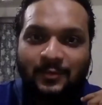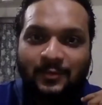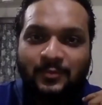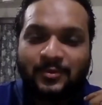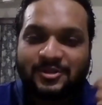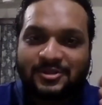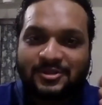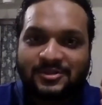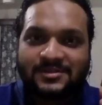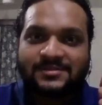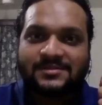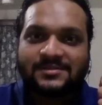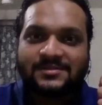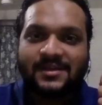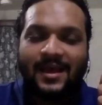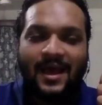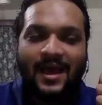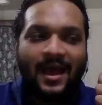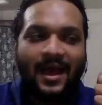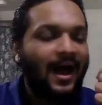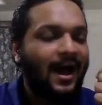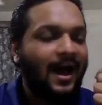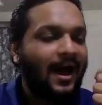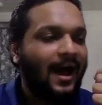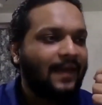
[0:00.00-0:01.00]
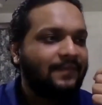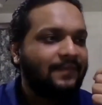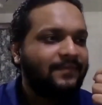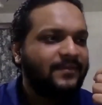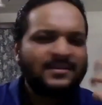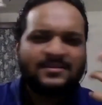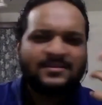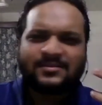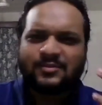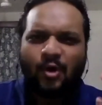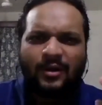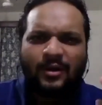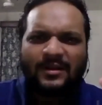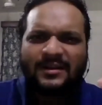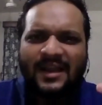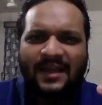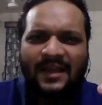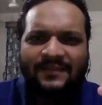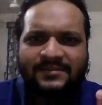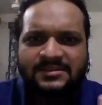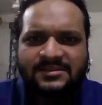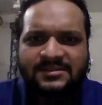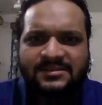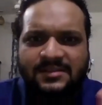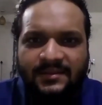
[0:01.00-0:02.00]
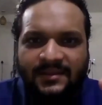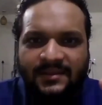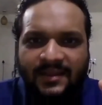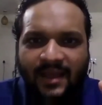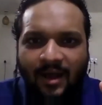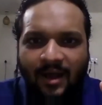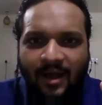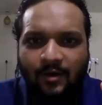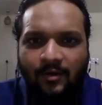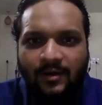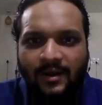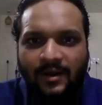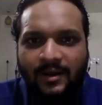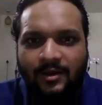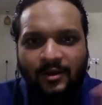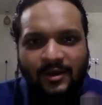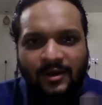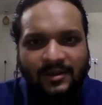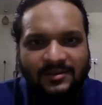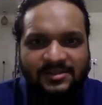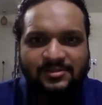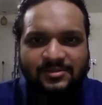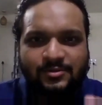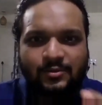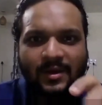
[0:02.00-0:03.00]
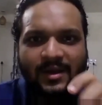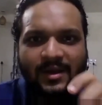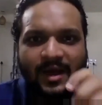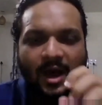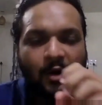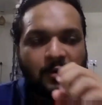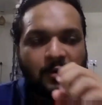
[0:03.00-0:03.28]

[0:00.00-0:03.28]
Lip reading: which is, I think it's called Clavell Santiago, right? You can just do a counter